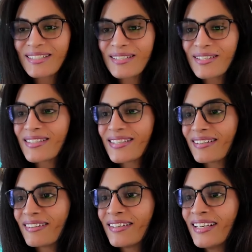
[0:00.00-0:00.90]
She's
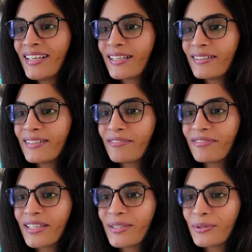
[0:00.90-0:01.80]
clearly
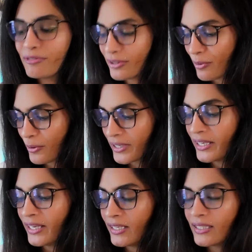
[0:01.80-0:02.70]
very good for the boy.
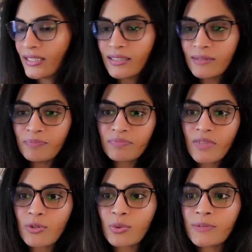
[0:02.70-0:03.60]

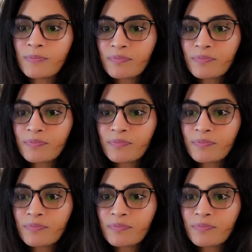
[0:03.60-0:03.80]
Touch wood.